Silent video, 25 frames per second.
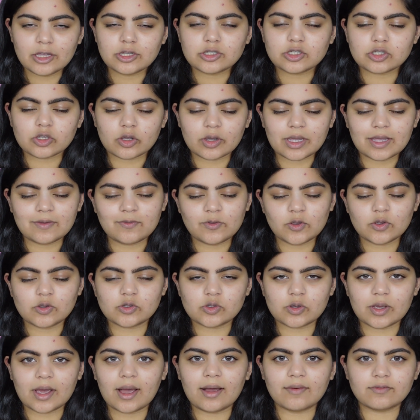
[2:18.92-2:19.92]
So if you
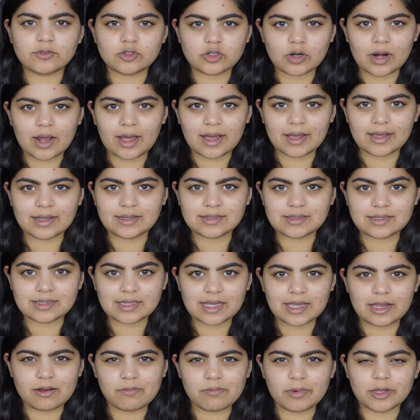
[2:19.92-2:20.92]
do have dry
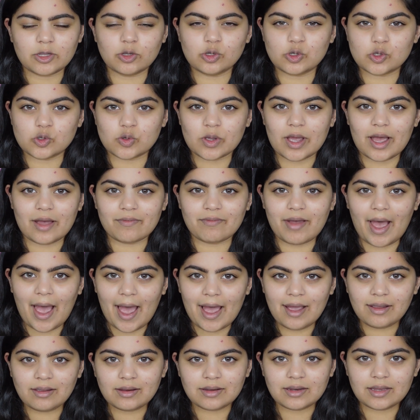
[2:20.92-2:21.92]
skin but you do have
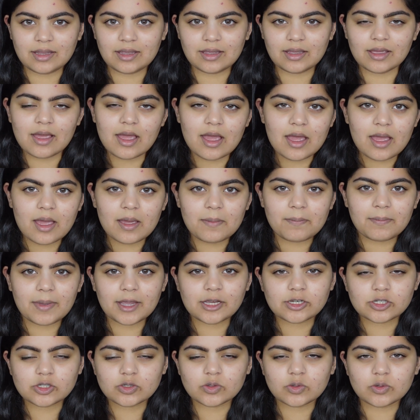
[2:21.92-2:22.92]
acne,
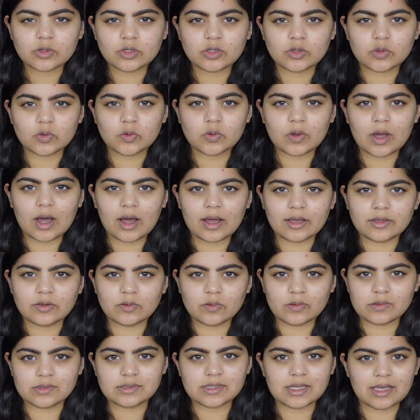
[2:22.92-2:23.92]
make sure you are
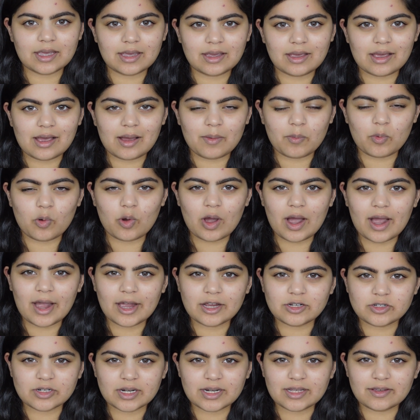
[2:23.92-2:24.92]
using a more
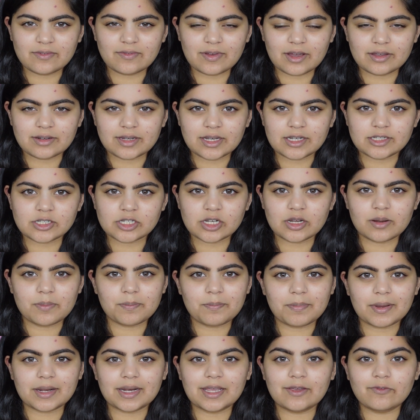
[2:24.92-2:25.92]
hydrating
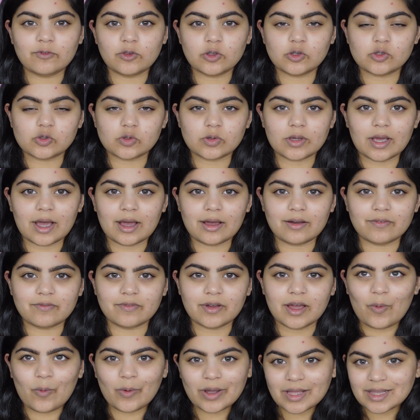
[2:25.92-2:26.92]
foundation. But if you do
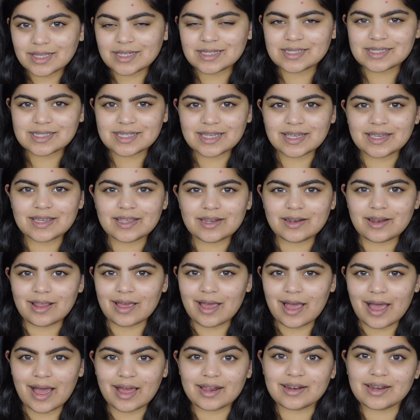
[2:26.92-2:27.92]
have oily skin
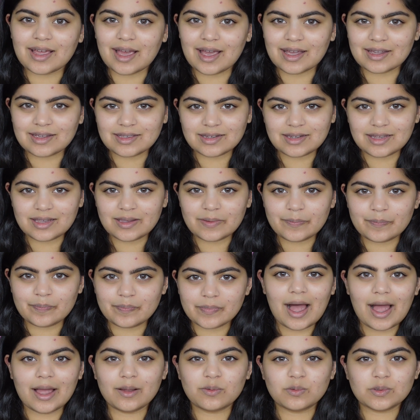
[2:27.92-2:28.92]
and acne,
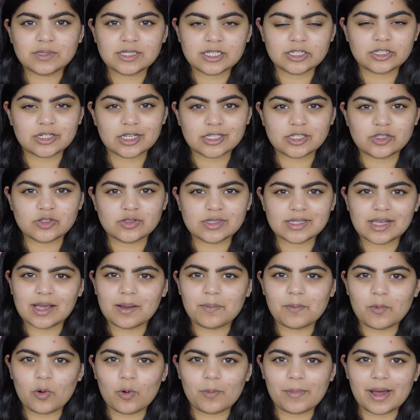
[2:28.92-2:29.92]
I would suggest using
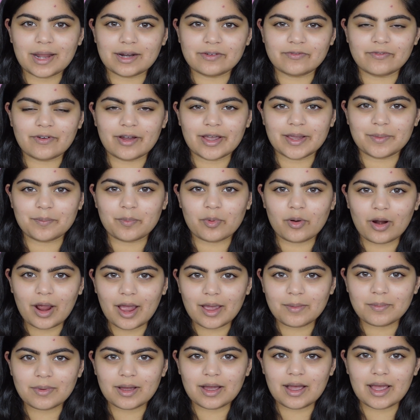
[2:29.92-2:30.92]
a more mattifying
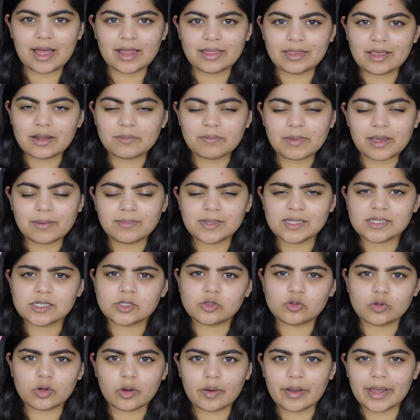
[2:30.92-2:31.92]
primer and then maybe
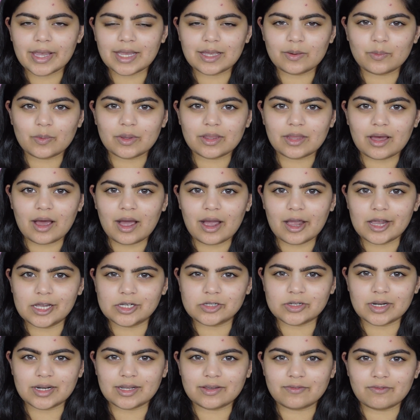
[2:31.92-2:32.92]
still going in with a
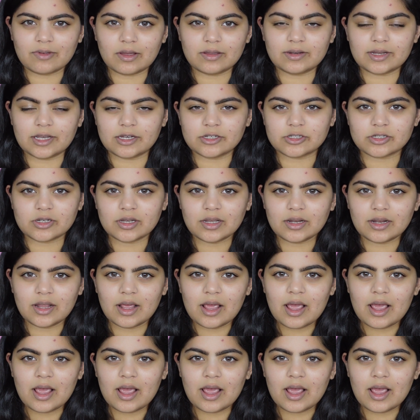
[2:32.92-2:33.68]
hydrating foundation